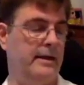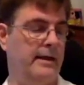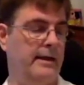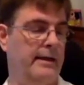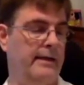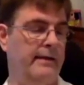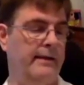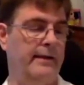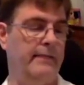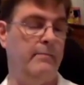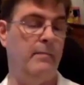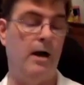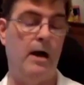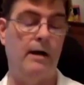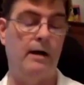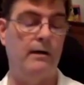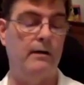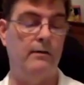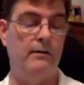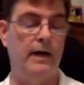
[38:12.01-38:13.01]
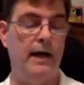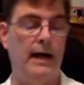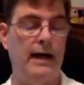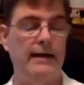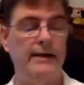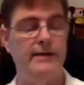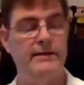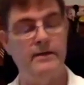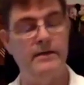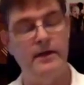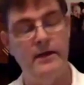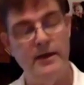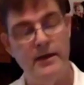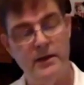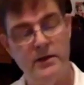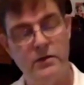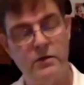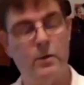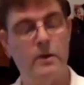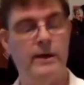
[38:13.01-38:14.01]
The moderate rides,
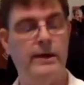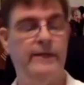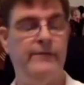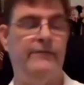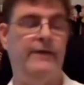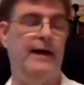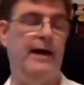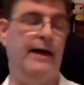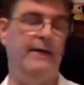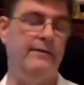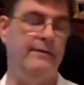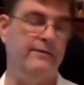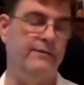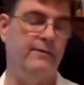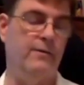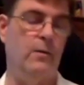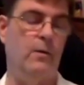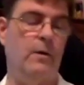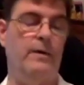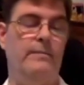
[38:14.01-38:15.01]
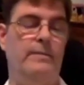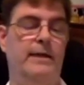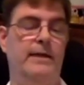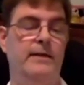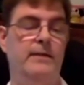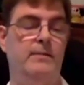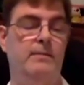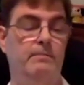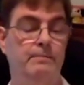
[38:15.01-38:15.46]
25 to 40 minutes.